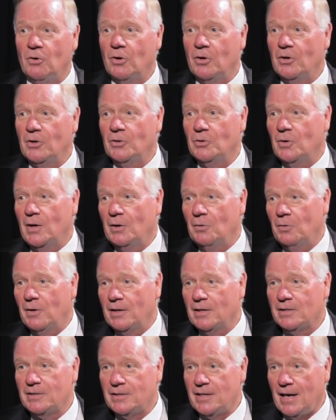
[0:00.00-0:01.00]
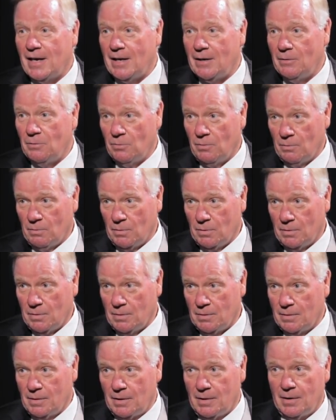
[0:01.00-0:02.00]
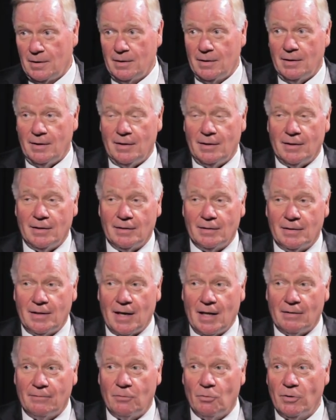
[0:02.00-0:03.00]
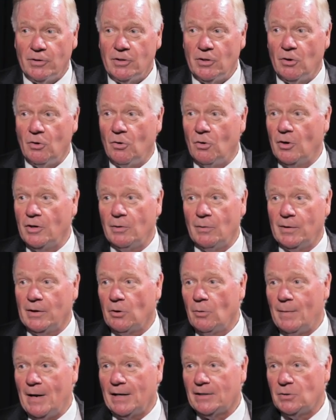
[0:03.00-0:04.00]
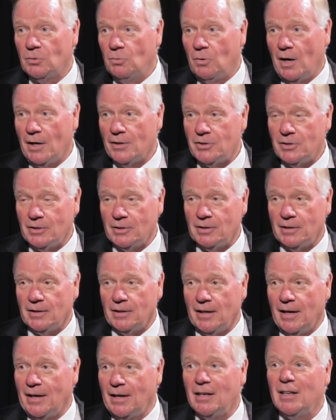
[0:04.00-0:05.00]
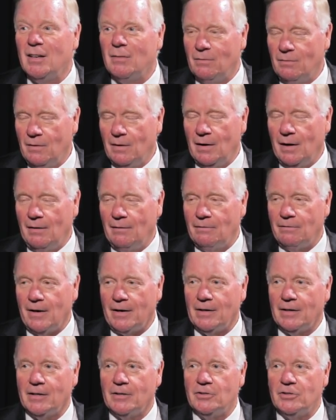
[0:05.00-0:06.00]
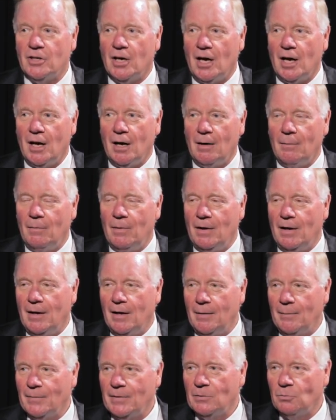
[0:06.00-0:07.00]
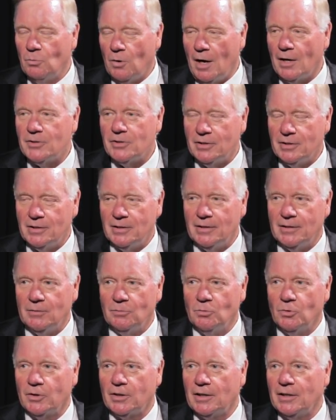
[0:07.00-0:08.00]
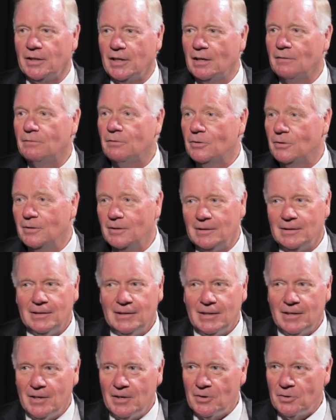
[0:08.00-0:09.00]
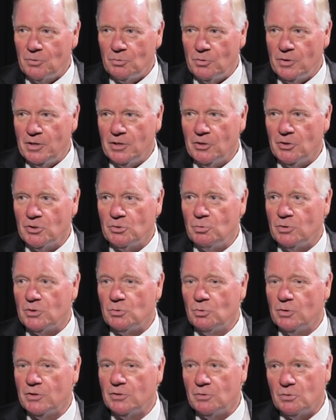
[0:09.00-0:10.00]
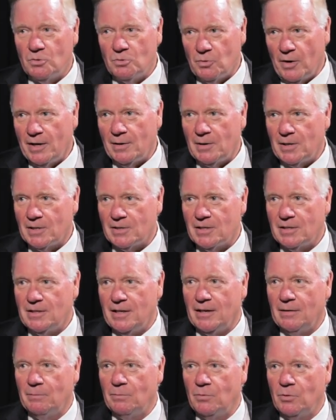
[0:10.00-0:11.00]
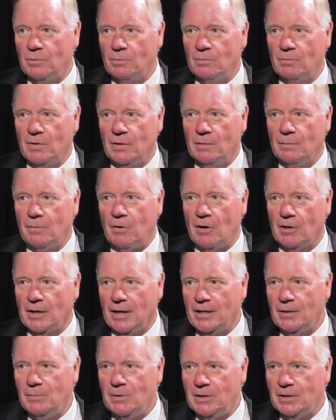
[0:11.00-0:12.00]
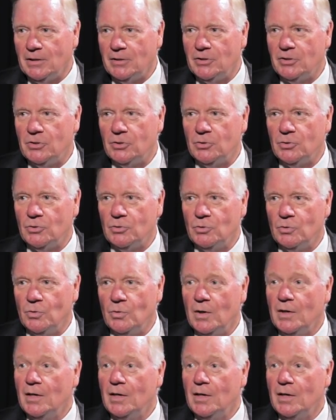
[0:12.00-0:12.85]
or do I want to stay in California, or do I want to go back to Washington? And I ended up uh, finding a job um, in Washington and working there for three years, which was great because it then put, parlayed me into